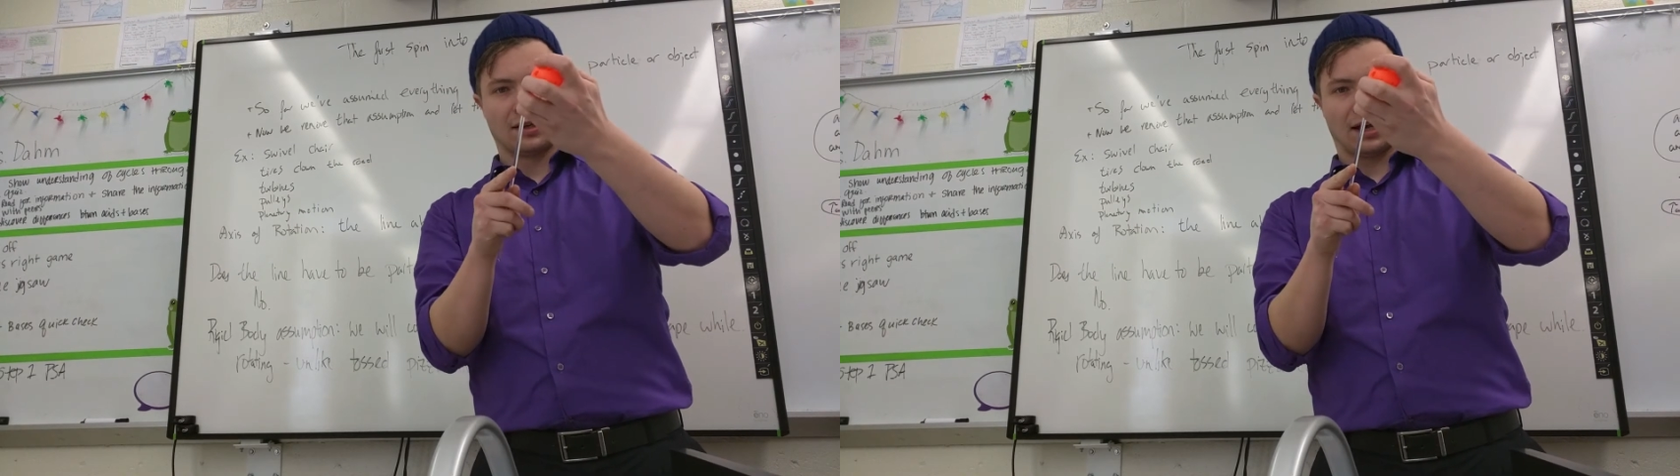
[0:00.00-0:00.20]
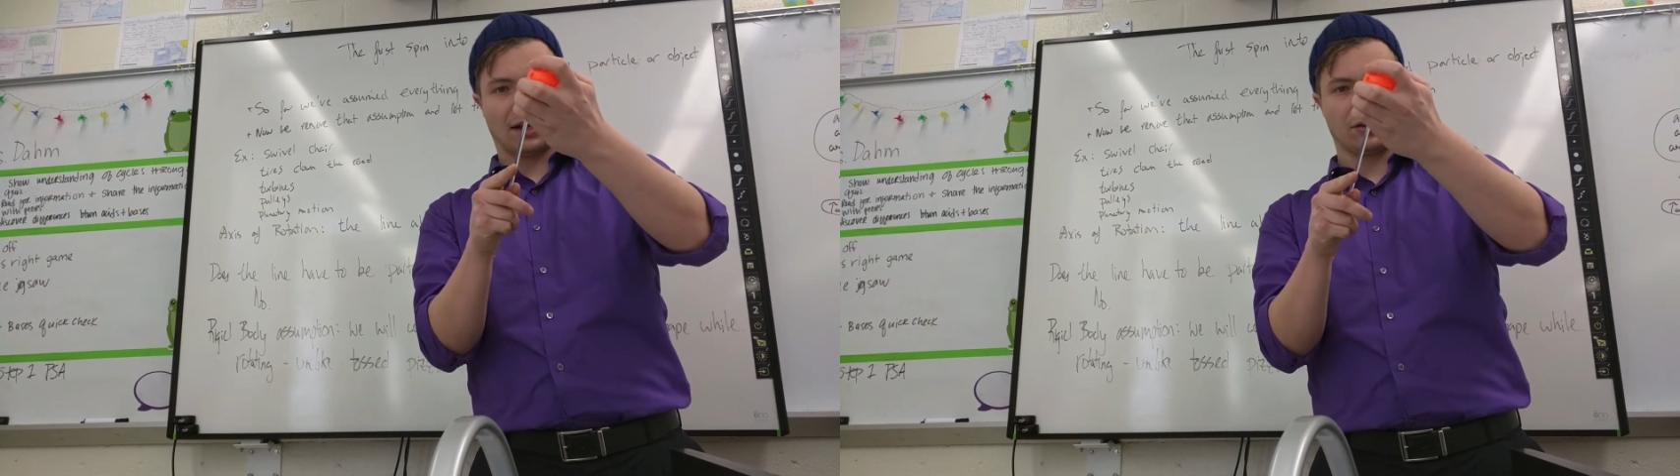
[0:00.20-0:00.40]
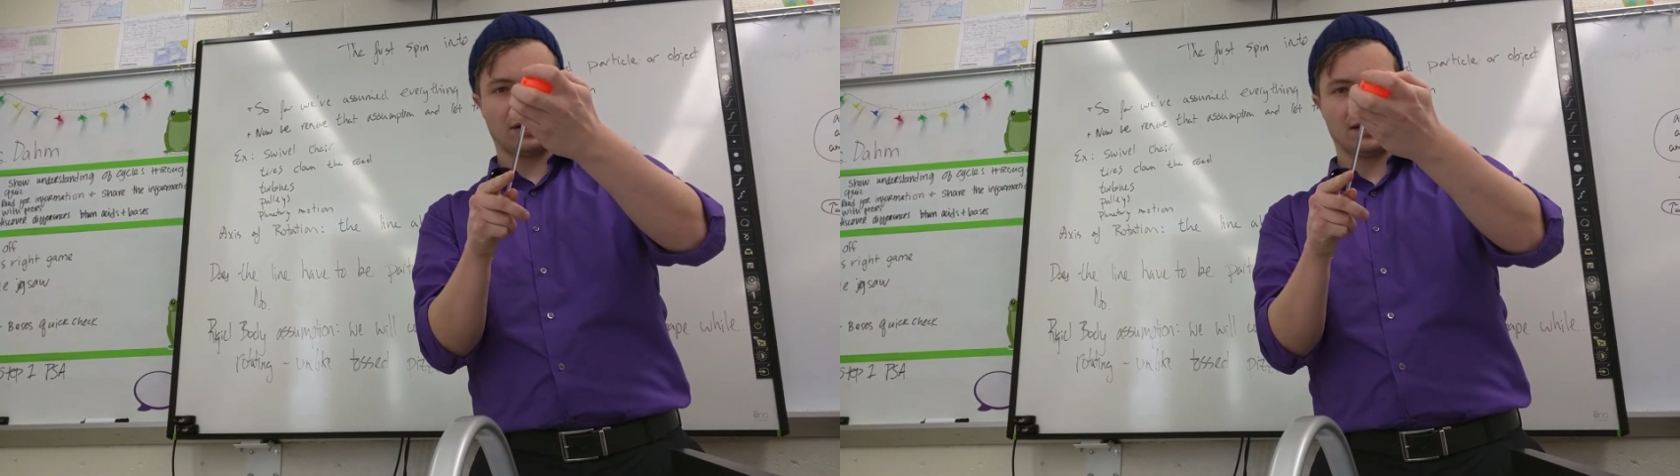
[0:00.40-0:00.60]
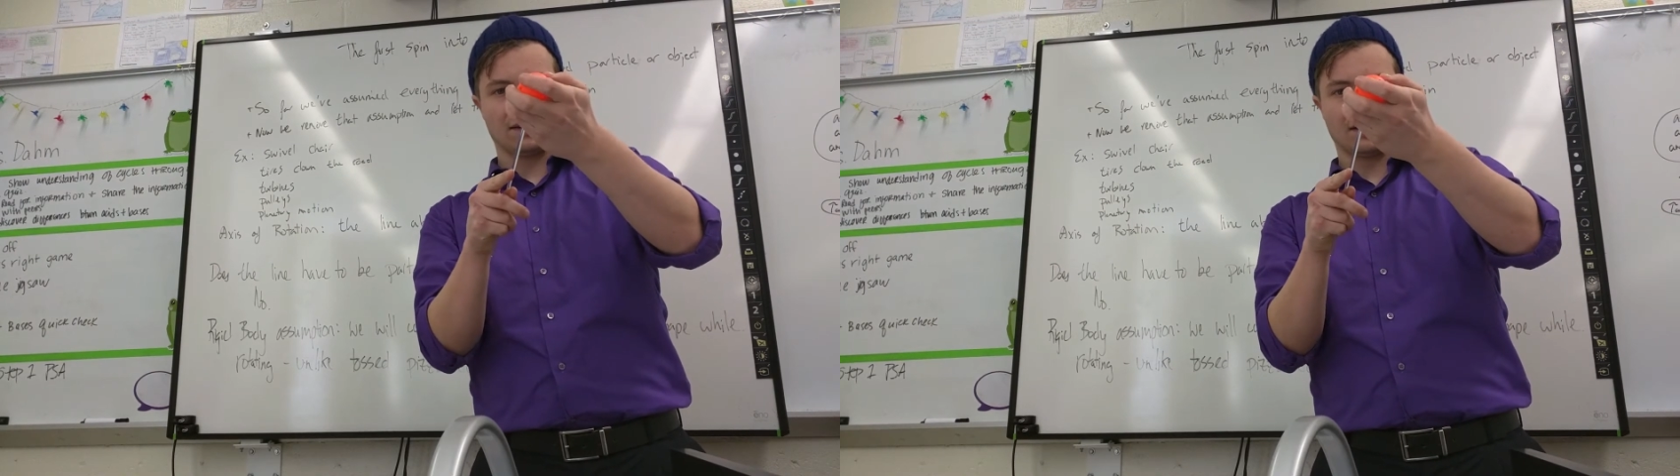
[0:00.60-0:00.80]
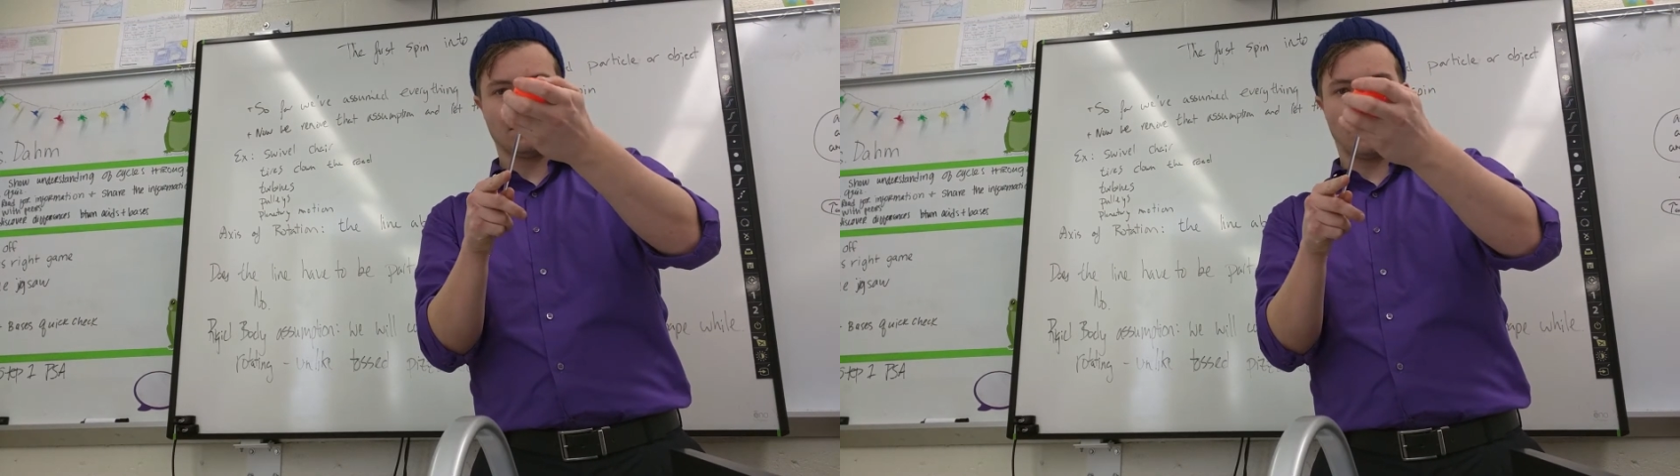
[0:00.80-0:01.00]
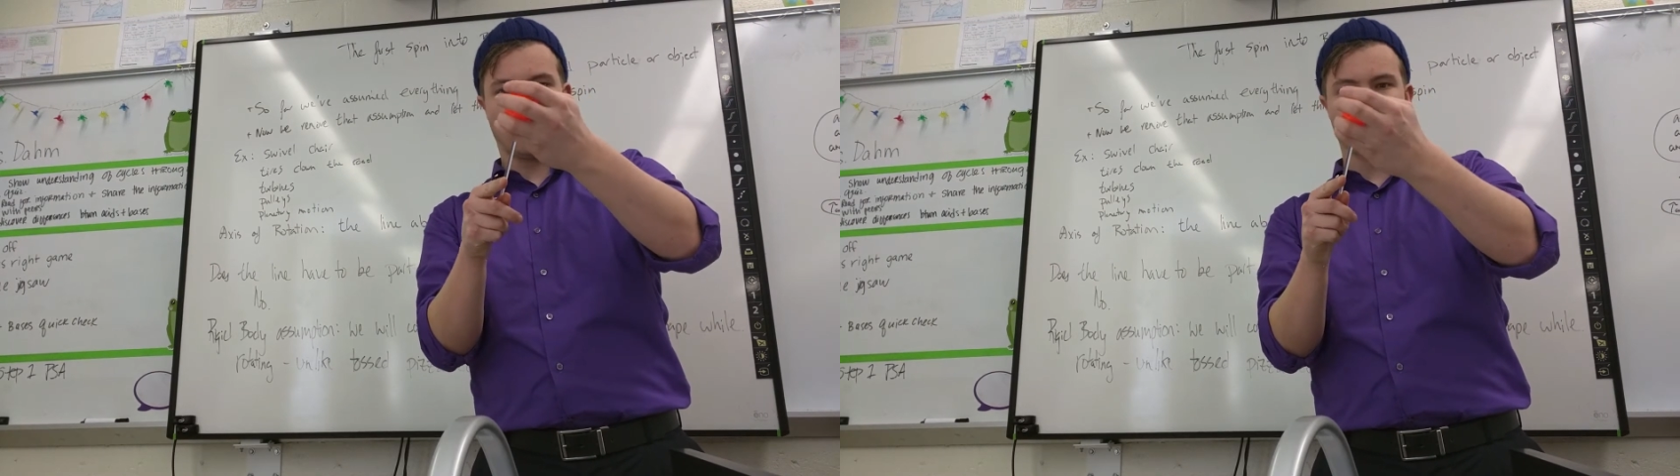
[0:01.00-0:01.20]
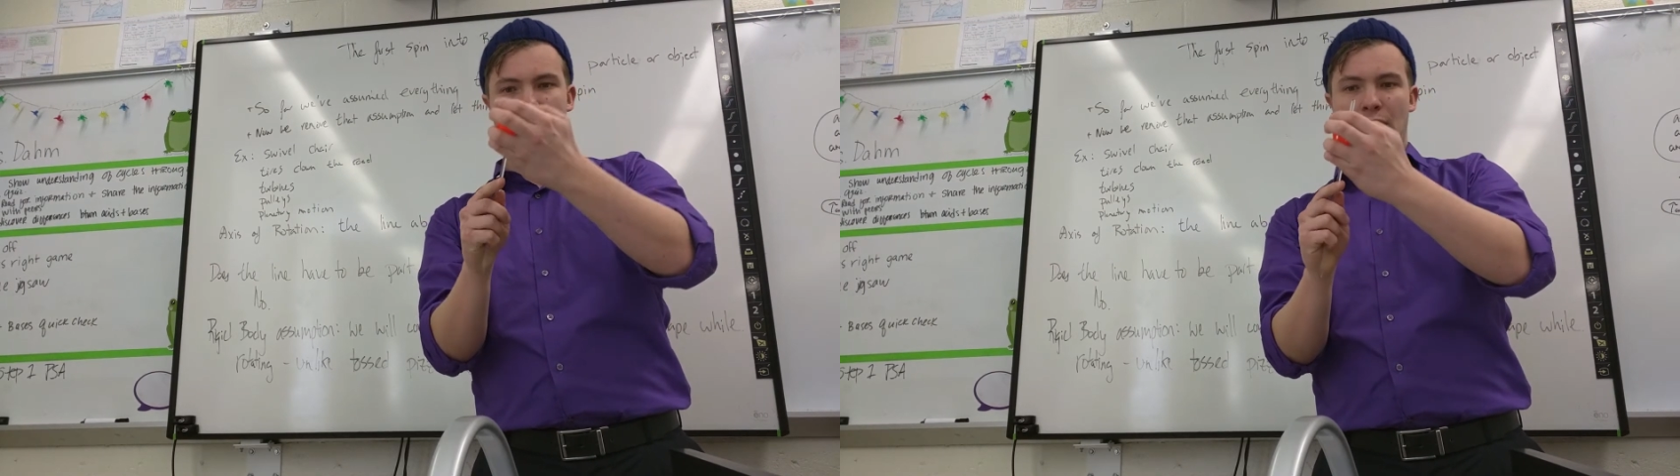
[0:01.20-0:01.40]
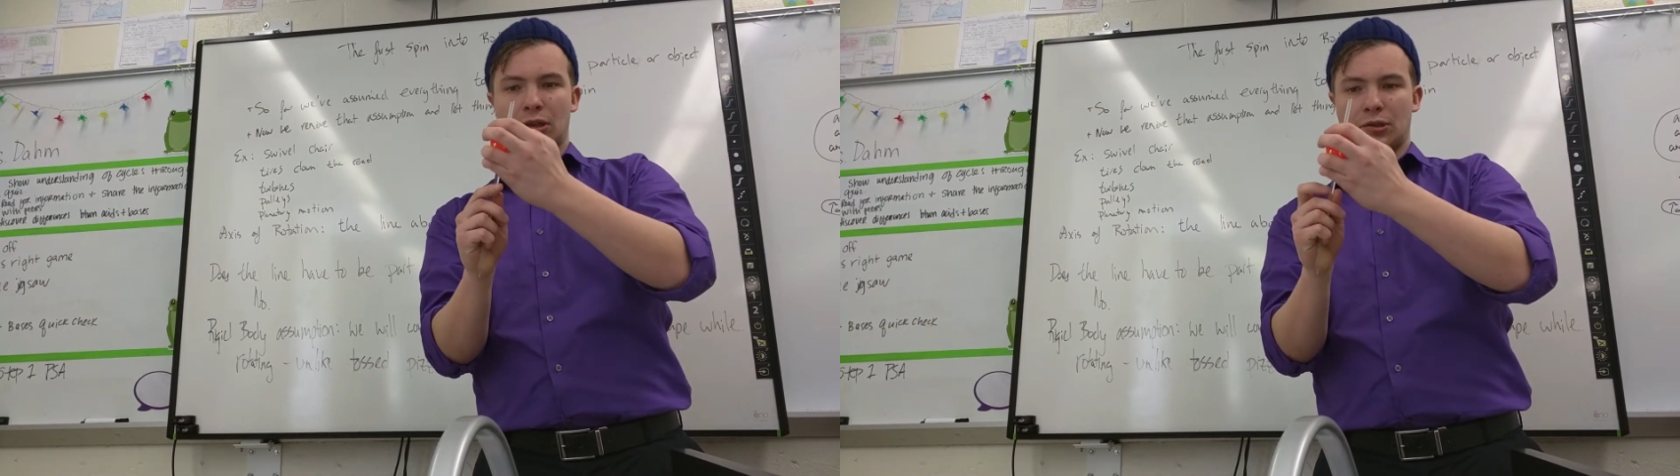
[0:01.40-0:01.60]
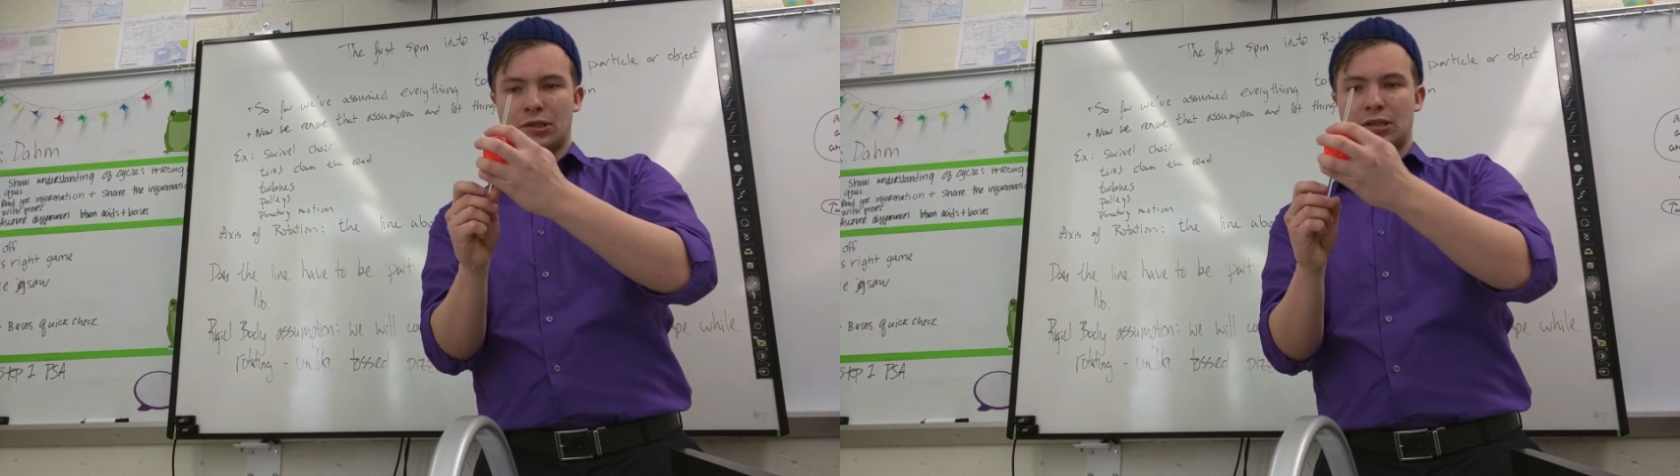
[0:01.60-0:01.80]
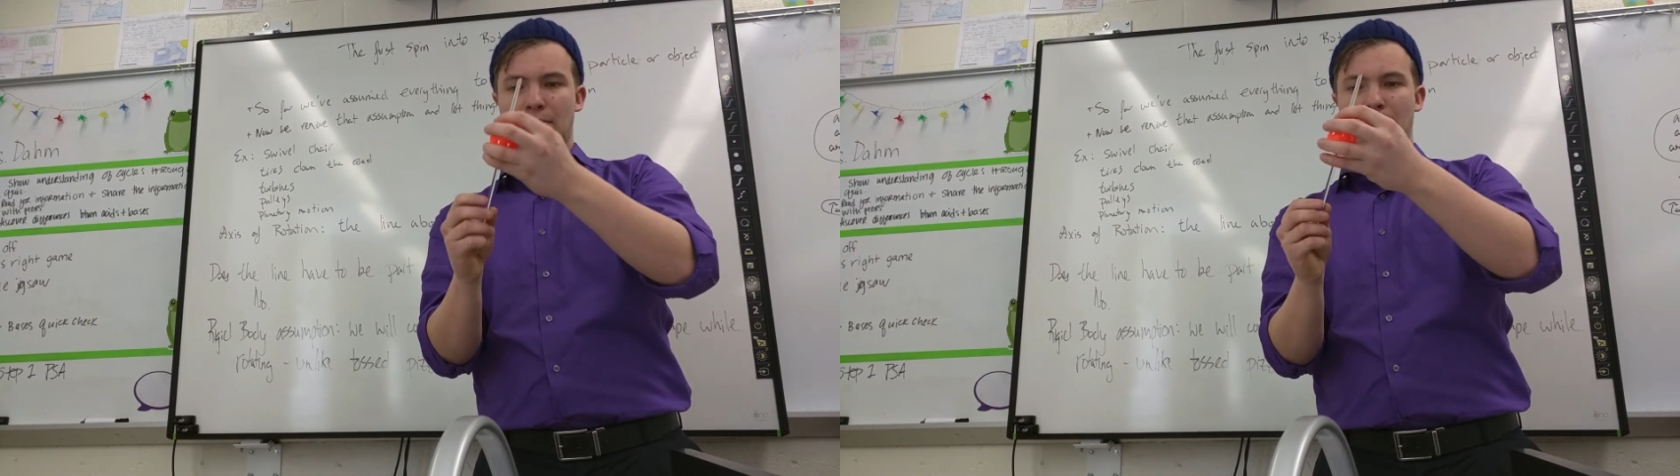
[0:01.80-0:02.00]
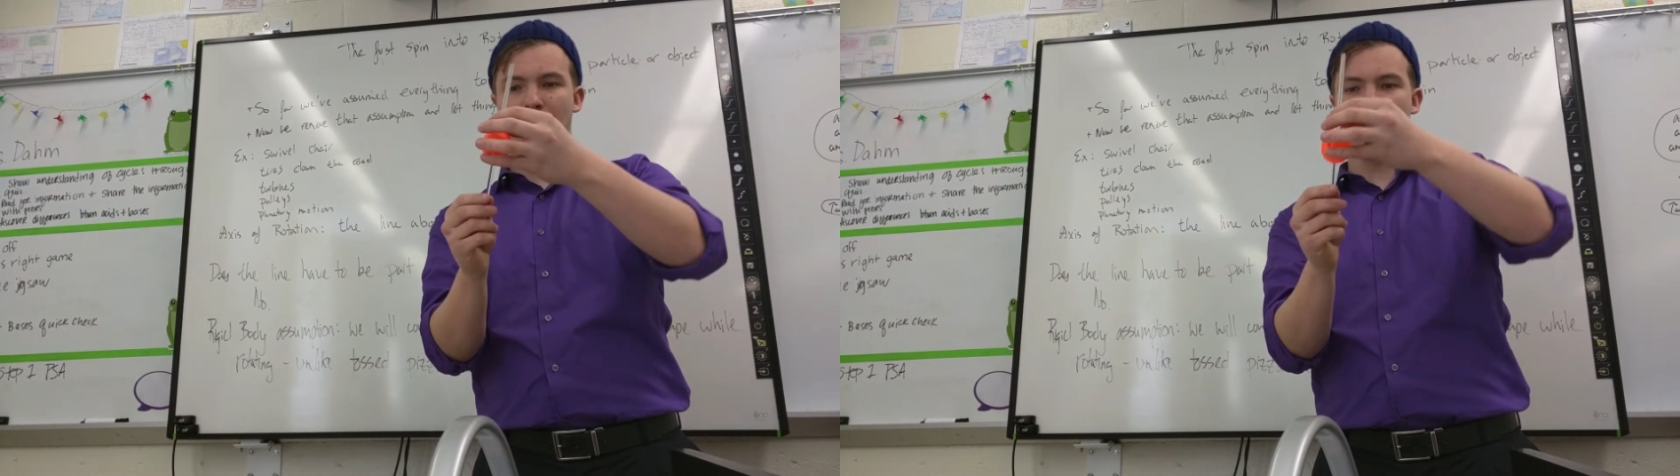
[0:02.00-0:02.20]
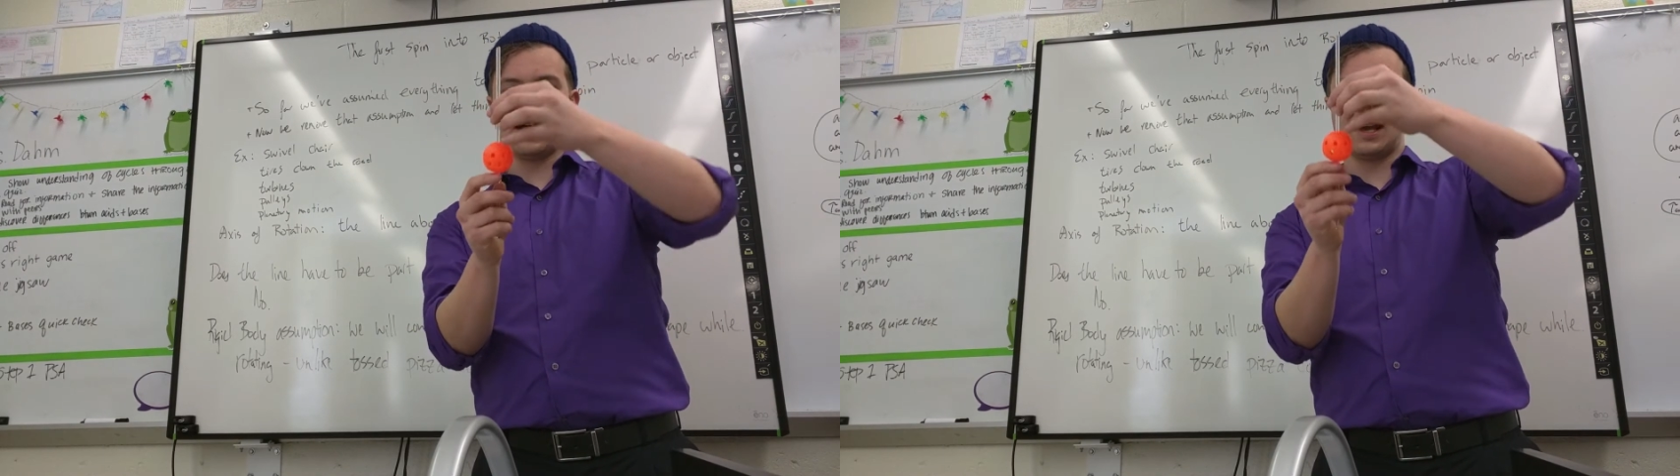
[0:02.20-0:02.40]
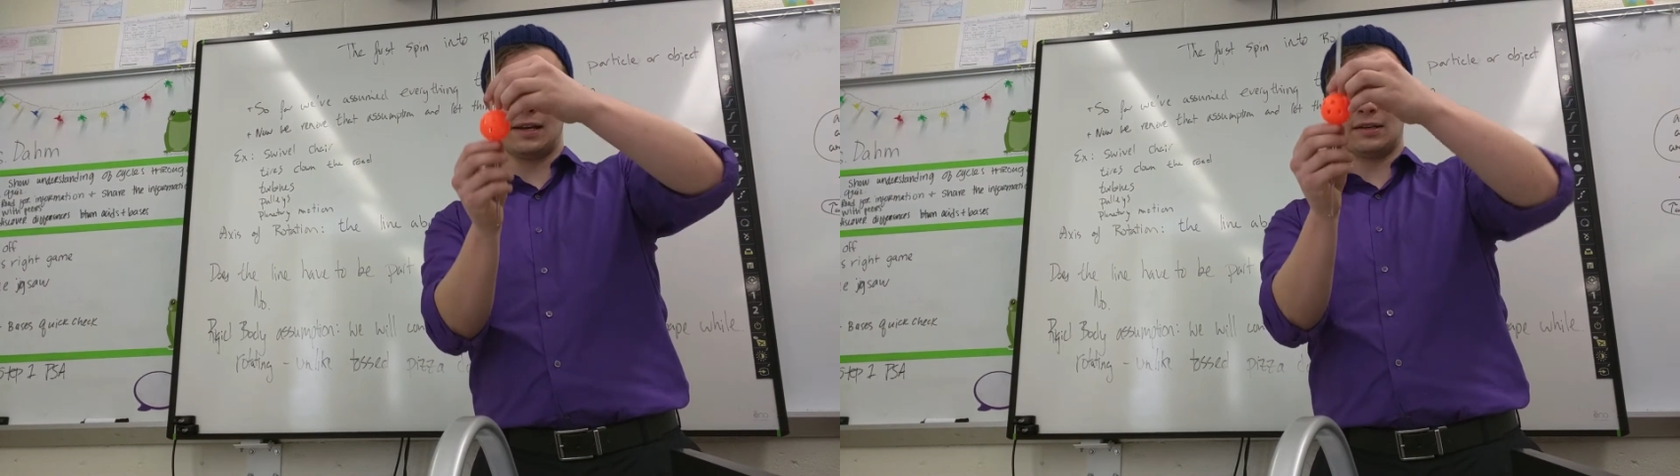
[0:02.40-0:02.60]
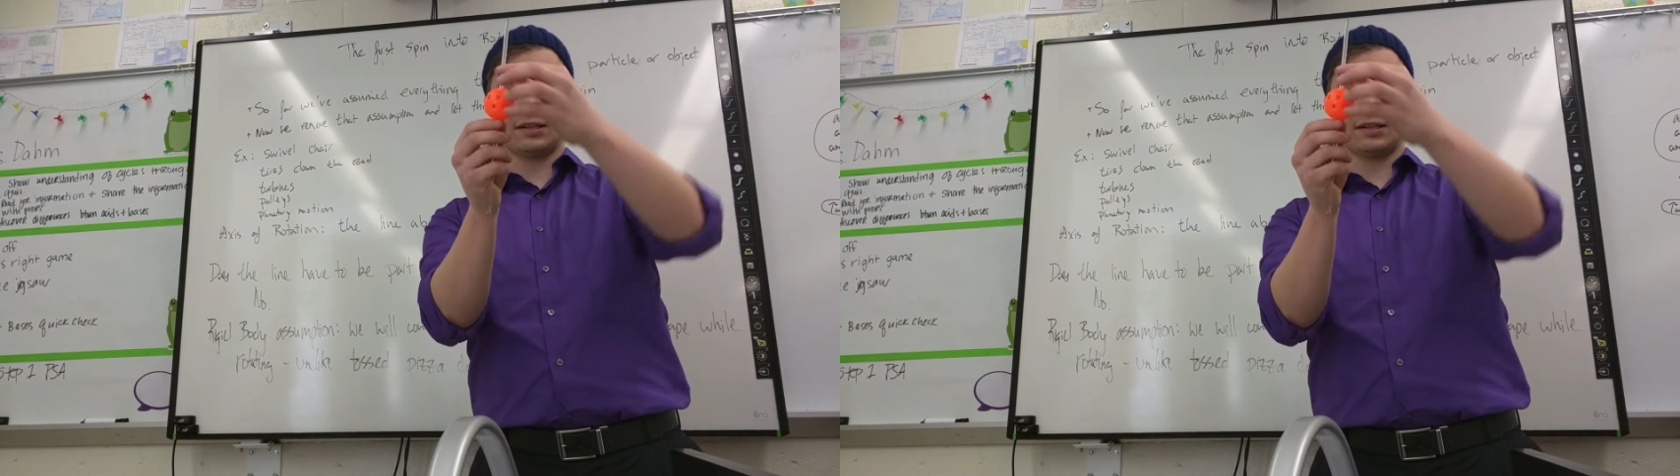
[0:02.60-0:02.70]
I could easily imagine that there's some line,